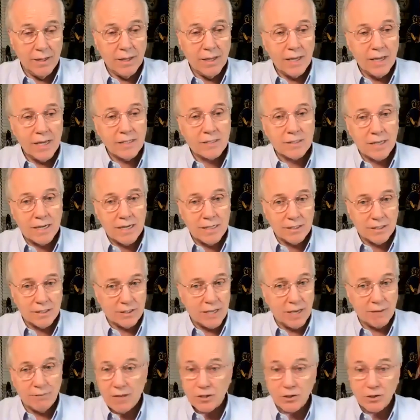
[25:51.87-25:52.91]
It's
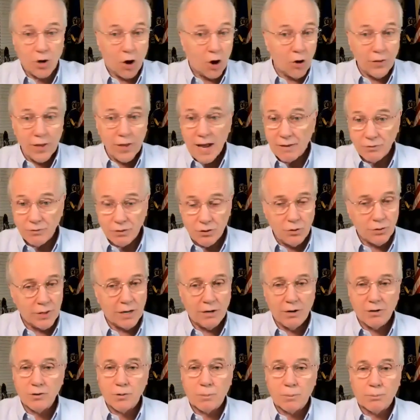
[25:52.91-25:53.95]
unsafe. That's all they have to do. They
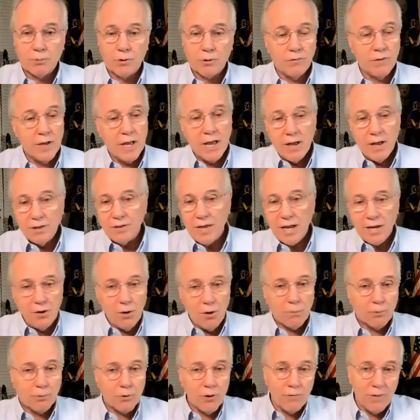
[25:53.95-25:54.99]
don't have to prove. They
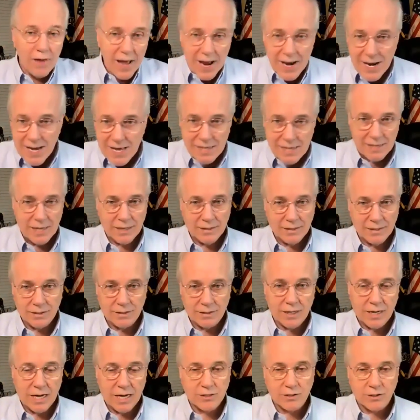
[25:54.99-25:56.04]
don't prove anything to the
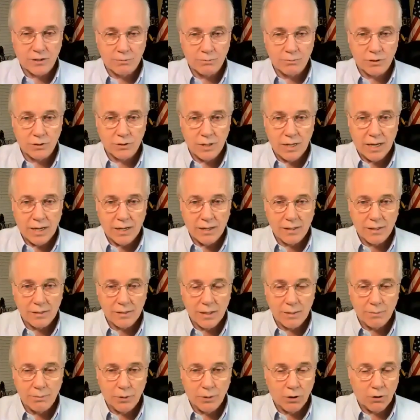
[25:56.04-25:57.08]
Customs uh,
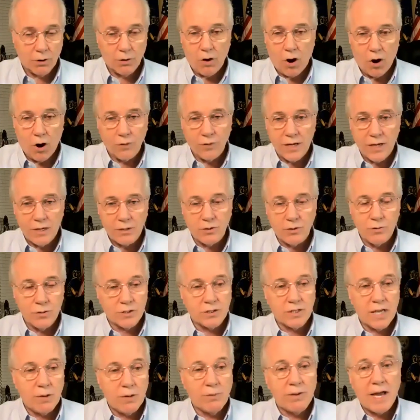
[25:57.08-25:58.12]
Bureau. All they do is
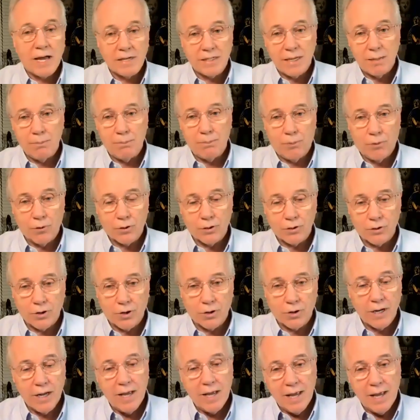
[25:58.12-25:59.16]
say we got an import
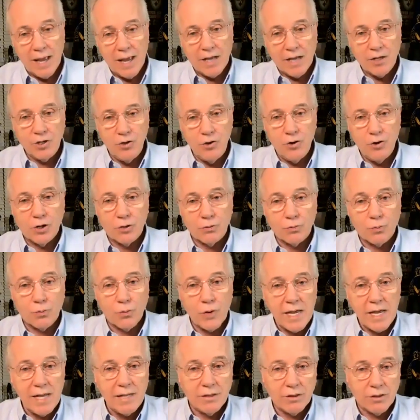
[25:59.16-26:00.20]
alert, and you can
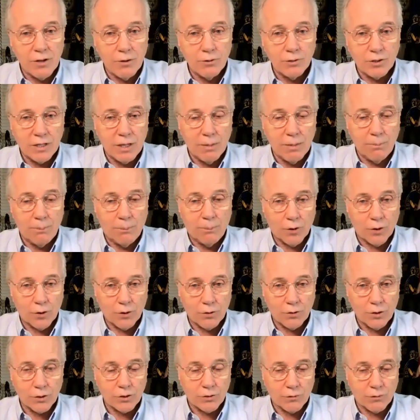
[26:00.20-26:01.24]
read those import
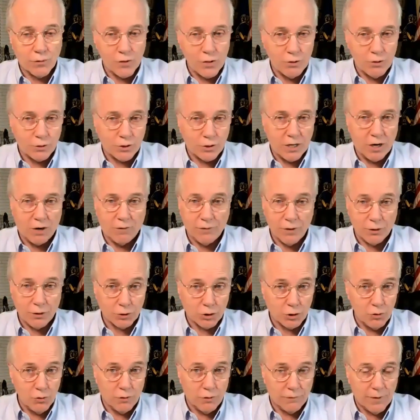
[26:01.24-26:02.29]
alerts for yourself. There are
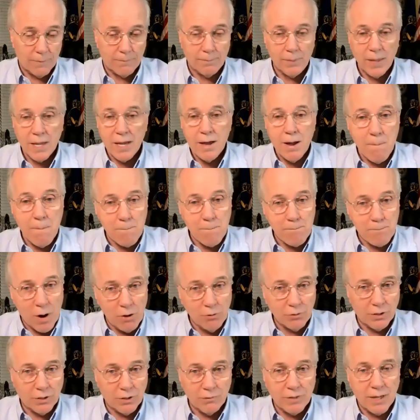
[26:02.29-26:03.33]
two of them
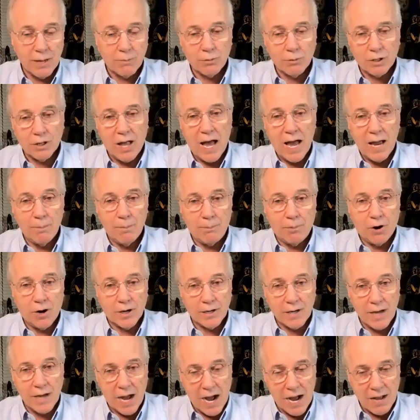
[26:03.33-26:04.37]
both of them rely
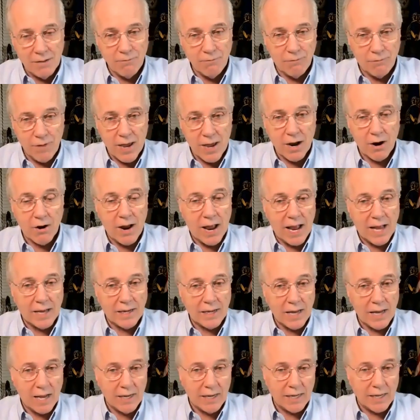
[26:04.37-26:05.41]
upon unfair
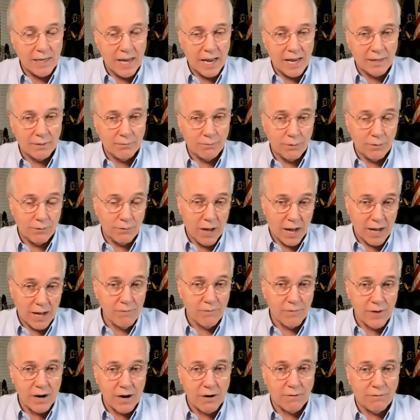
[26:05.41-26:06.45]
and, and, and
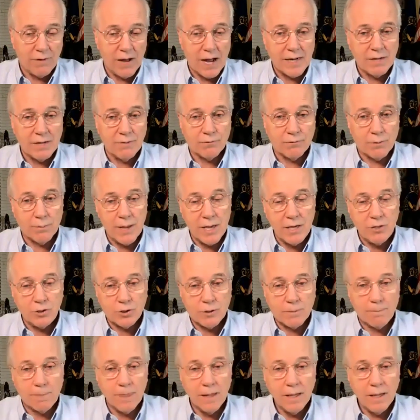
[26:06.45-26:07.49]
unverified
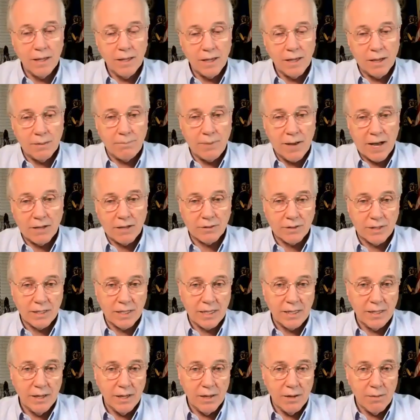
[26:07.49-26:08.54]
information about
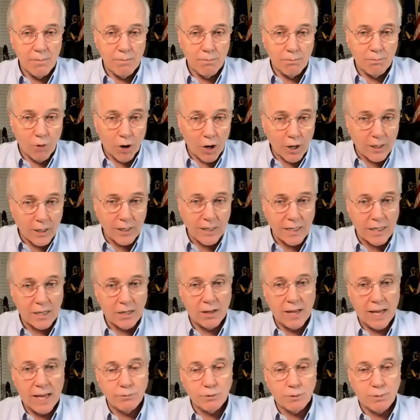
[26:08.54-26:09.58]
the marketing
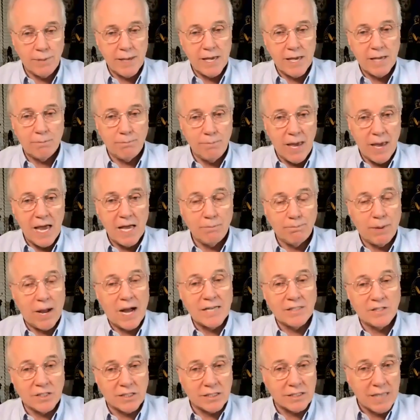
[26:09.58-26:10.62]
claims being made
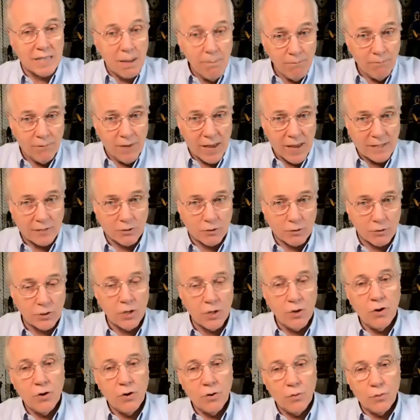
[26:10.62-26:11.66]
by some vendors,
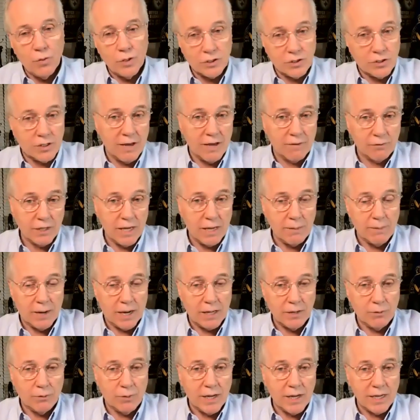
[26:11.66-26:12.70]
which the FDA,
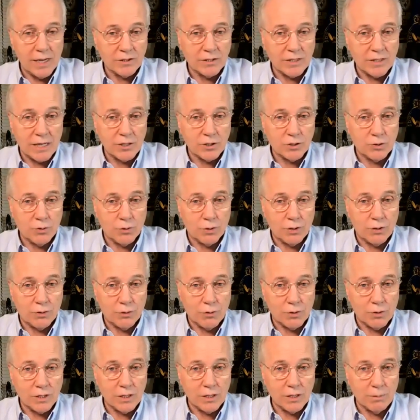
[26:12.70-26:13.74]
by the way, has statutory
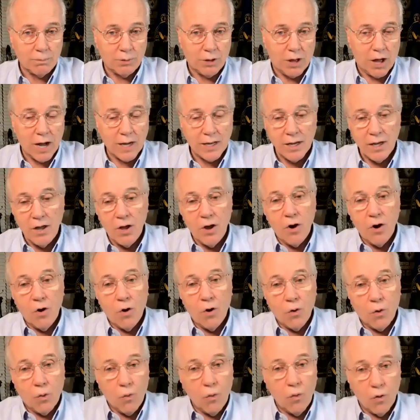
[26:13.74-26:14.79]
authority to block,
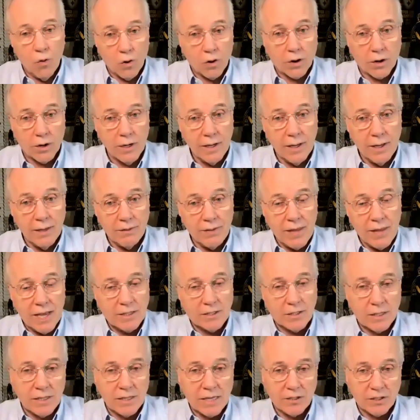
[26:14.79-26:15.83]
or they,
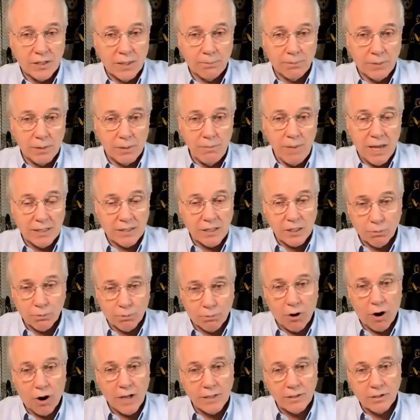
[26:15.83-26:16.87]
they simply make this
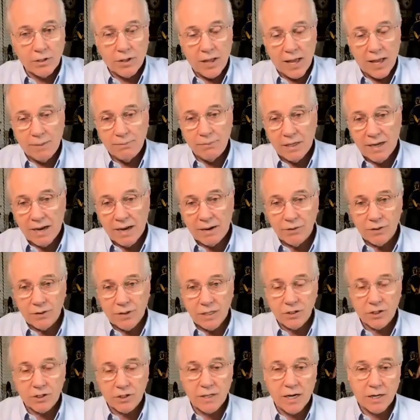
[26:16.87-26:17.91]
broad claim that
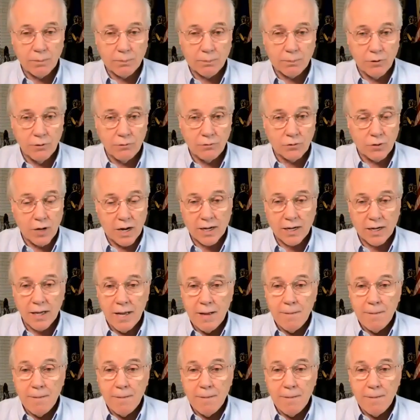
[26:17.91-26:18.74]
everything's an unapproved drug.